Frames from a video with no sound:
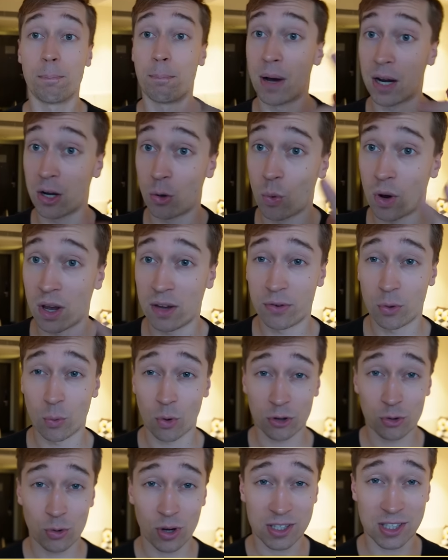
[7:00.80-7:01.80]
By the way, if
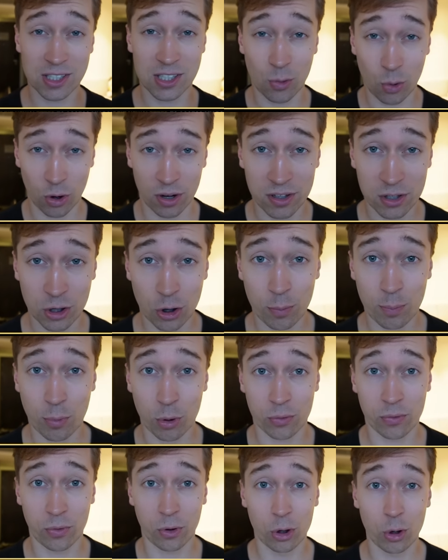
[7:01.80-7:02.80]
you want to access our entire
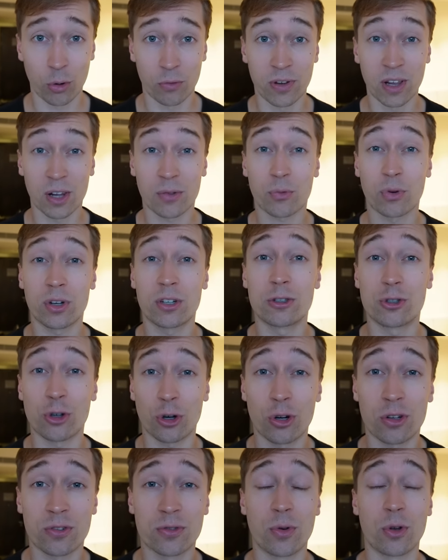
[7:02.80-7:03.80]
portfolio, feel free to
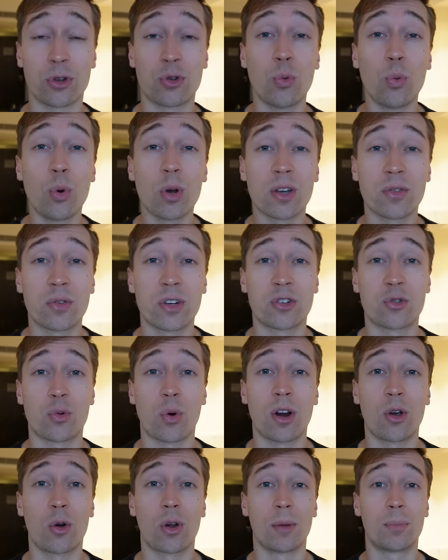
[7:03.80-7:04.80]
join us for a 2-week free
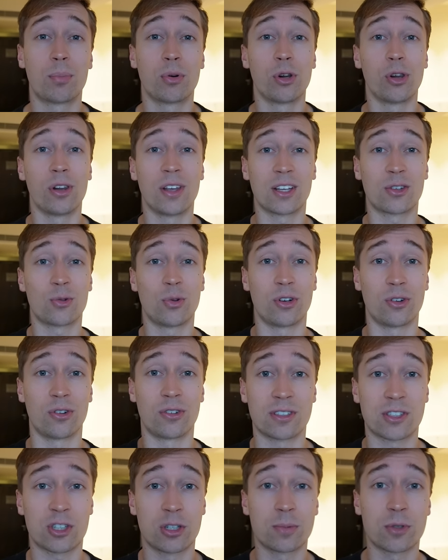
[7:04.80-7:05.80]
trial. I'll put a link to it in
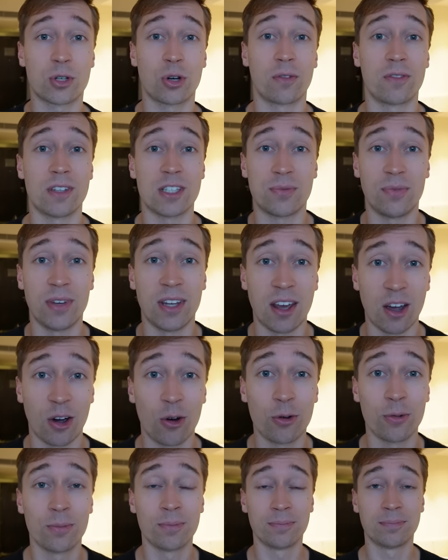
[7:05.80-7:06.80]
the description of this
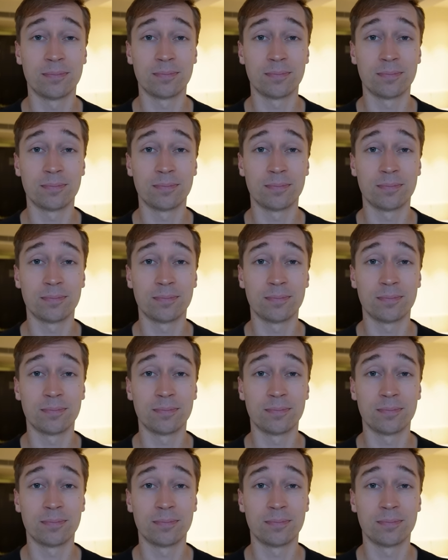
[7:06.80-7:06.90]
video.